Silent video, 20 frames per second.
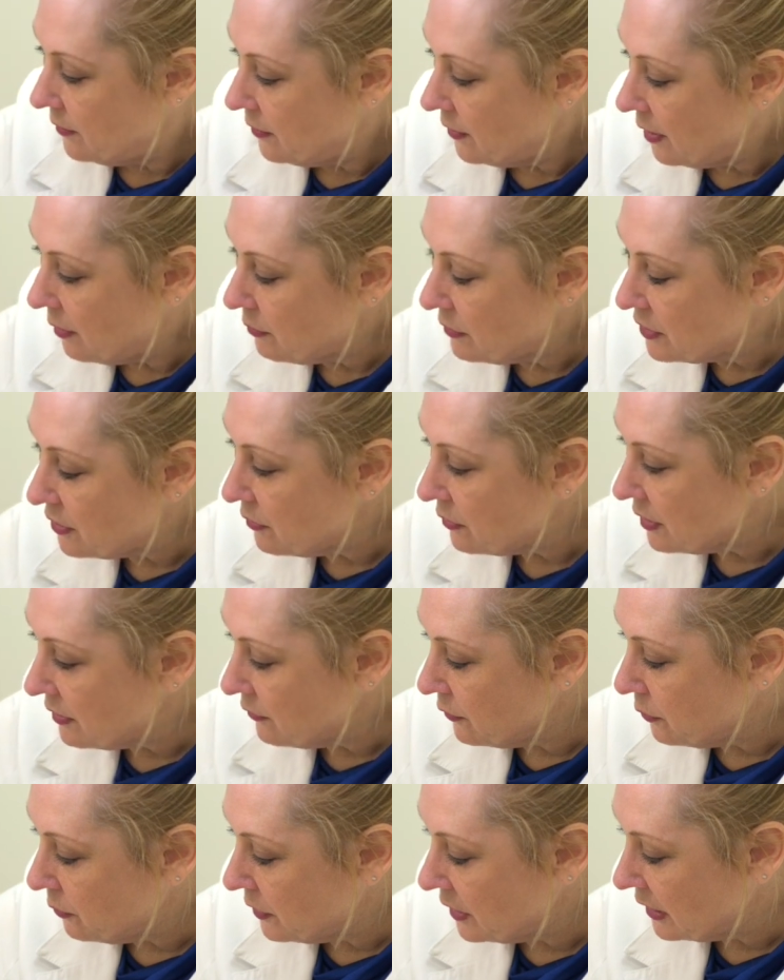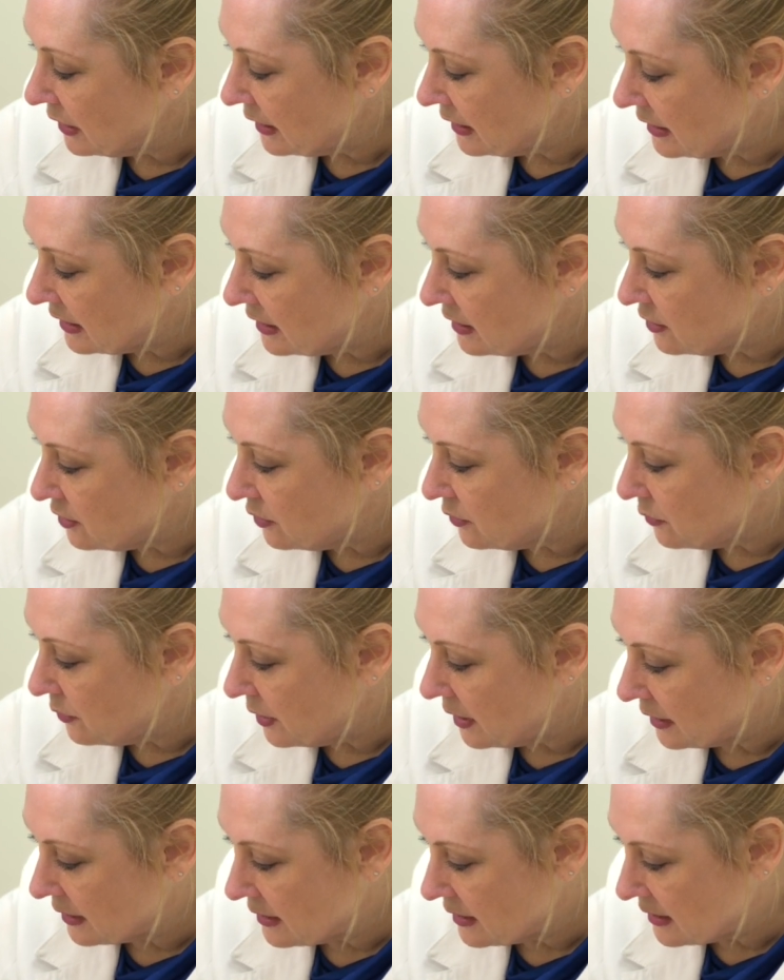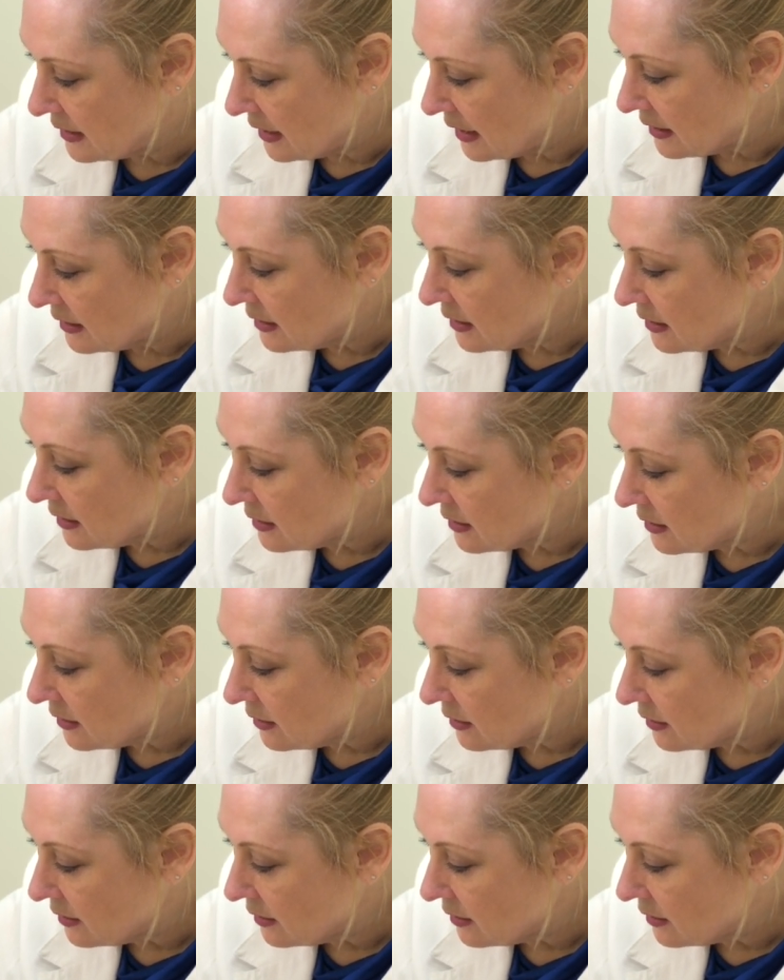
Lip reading: And we don't even really need to extend it